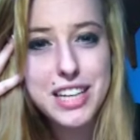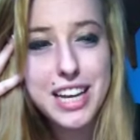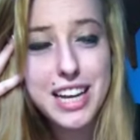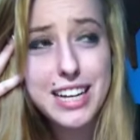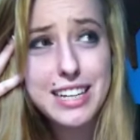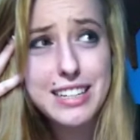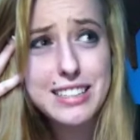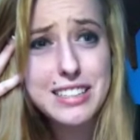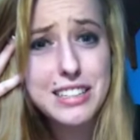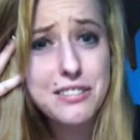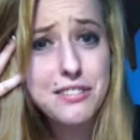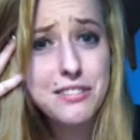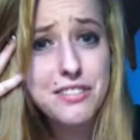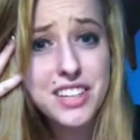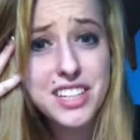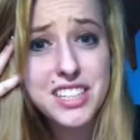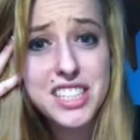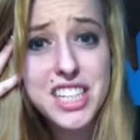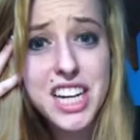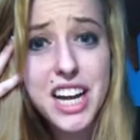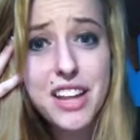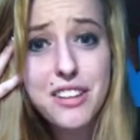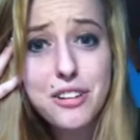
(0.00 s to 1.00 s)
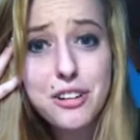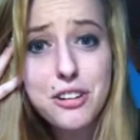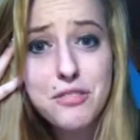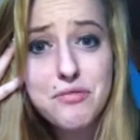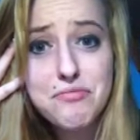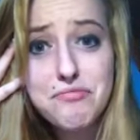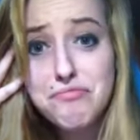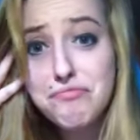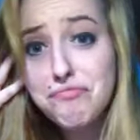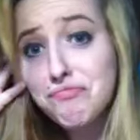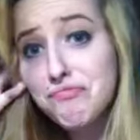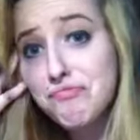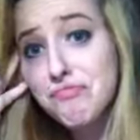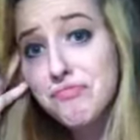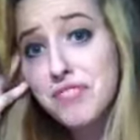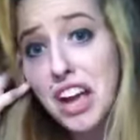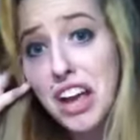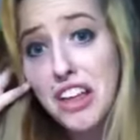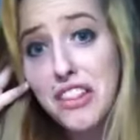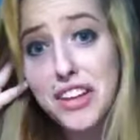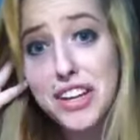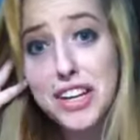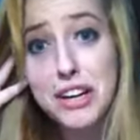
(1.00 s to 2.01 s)
hands and feet together,
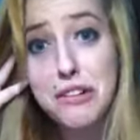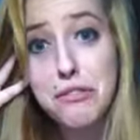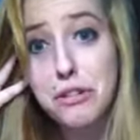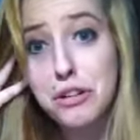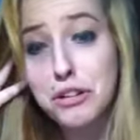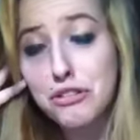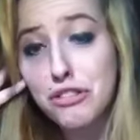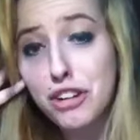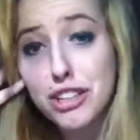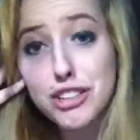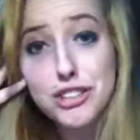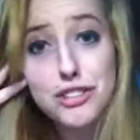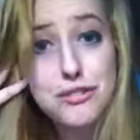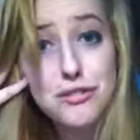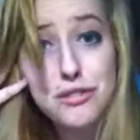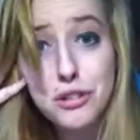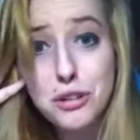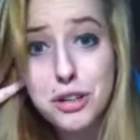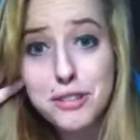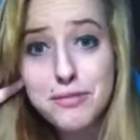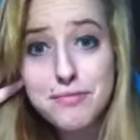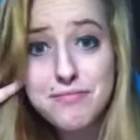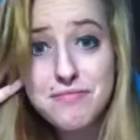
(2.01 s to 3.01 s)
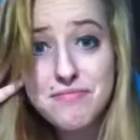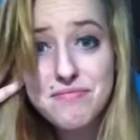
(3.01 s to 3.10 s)
and then he rolled around on the floor.